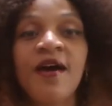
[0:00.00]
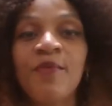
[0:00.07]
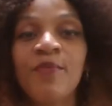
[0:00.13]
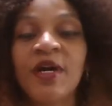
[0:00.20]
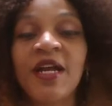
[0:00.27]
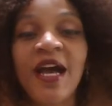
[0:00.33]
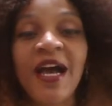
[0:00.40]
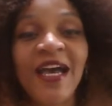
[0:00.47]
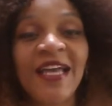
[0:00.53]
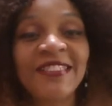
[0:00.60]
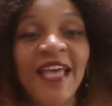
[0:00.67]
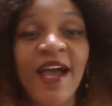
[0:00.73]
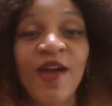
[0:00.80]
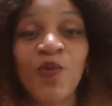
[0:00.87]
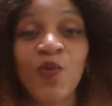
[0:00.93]
But guys,
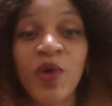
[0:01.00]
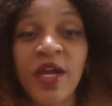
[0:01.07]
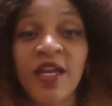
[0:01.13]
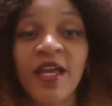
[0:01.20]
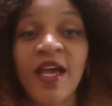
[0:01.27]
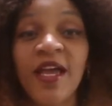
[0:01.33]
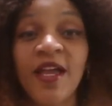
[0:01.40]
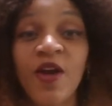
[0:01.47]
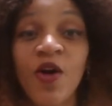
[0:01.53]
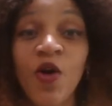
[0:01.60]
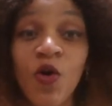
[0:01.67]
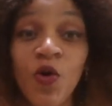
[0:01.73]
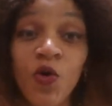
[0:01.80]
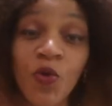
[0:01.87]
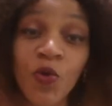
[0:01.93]
I went a
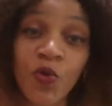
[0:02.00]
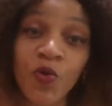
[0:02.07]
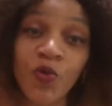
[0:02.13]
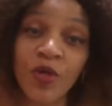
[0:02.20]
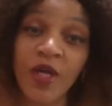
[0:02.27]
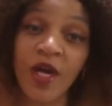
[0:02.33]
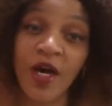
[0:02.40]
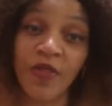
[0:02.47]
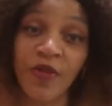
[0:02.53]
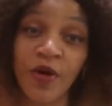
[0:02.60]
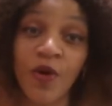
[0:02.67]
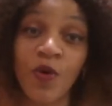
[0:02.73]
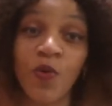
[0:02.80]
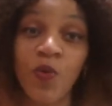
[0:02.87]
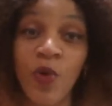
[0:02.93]
whole
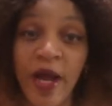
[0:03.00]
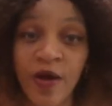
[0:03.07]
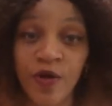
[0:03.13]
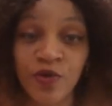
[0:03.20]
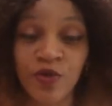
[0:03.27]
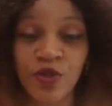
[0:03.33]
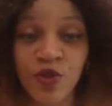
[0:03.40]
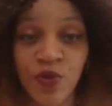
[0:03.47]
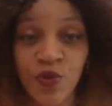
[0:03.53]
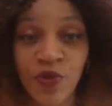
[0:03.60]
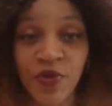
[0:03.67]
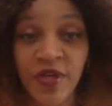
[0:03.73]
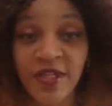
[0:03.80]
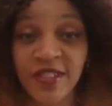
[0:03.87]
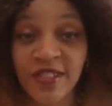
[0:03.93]
nother route to
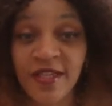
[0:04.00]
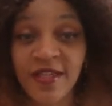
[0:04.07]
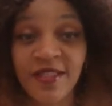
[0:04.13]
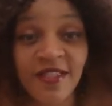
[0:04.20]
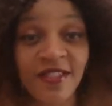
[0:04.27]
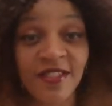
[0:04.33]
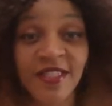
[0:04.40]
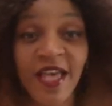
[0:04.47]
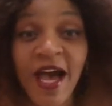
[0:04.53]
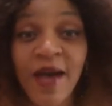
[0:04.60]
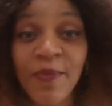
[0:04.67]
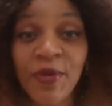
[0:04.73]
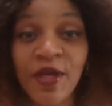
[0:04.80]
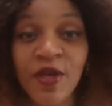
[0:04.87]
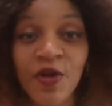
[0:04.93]
this. This
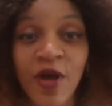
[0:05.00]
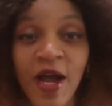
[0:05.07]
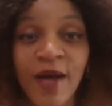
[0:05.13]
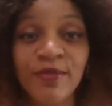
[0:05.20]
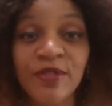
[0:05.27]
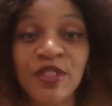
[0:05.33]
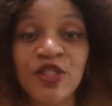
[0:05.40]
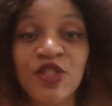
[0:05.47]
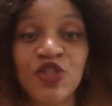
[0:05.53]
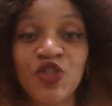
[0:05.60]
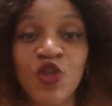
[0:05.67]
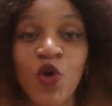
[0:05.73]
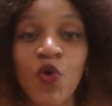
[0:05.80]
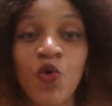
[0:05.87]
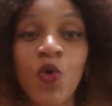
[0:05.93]
top here, I'm just
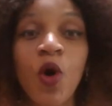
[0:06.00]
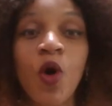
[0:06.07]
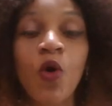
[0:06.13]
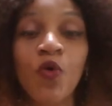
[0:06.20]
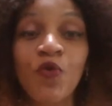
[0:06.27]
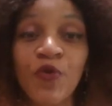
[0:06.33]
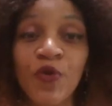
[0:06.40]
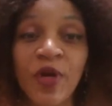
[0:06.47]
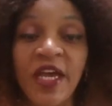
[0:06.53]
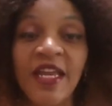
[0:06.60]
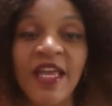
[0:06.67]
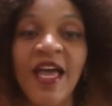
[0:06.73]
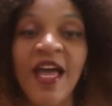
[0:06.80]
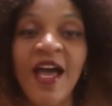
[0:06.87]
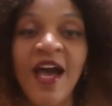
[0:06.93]
so over it.
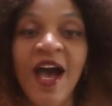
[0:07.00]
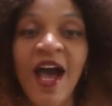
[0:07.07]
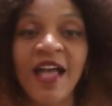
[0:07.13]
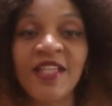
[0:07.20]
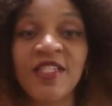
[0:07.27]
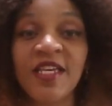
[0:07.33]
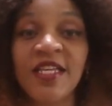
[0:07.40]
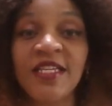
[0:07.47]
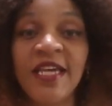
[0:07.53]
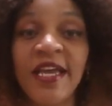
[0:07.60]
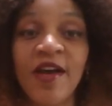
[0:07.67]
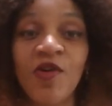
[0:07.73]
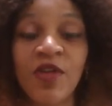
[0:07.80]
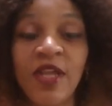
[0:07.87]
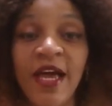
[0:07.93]
I took it
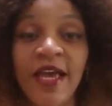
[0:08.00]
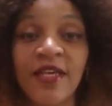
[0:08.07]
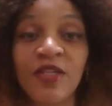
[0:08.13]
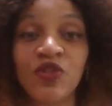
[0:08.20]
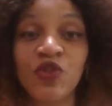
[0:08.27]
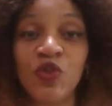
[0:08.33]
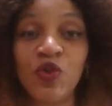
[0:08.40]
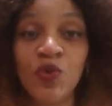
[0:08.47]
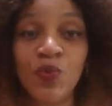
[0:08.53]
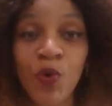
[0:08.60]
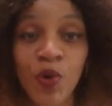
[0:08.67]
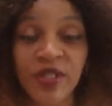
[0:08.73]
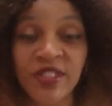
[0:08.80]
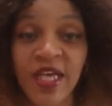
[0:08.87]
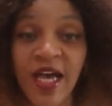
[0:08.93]
down like two
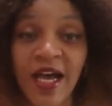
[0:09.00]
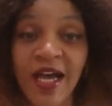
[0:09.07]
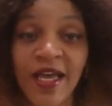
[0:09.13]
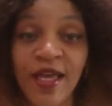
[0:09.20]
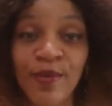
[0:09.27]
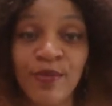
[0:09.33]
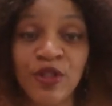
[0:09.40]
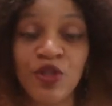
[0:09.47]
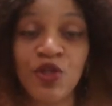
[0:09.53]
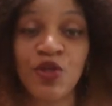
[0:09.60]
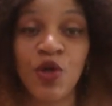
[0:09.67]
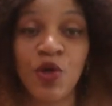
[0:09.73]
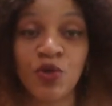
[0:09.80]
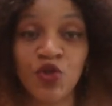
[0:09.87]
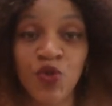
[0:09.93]
more times, you
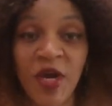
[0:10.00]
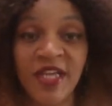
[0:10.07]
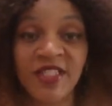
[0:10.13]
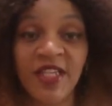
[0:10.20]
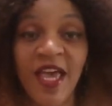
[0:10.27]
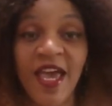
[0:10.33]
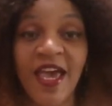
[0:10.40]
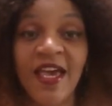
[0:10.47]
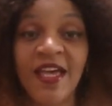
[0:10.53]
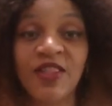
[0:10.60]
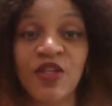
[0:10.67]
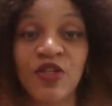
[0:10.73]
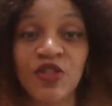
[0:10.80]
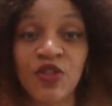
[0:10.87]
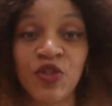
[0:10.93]
know, trying to add
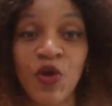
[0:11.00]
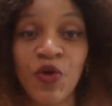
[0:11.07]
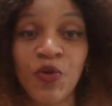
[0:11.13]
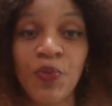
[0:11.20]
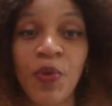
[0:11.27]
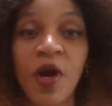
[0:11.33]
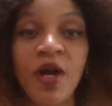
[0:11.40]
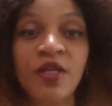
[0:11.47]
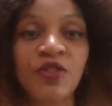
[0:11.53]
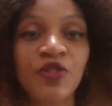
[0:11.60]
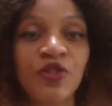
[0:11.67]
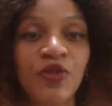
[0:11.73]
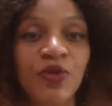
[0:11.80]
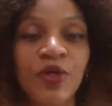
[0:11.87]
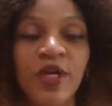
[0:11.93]
the skirt part
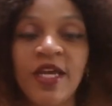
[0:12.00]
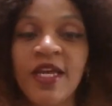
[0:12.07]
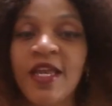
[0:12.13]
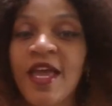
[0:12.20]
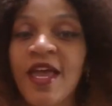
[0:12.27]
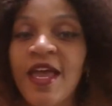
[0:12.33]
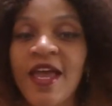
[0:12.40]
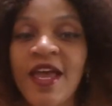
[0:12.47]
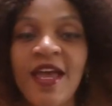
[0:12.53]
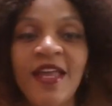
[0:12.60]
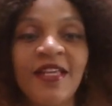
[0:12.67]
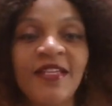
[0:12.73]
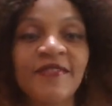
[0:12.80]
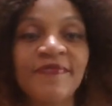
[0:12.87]
to it and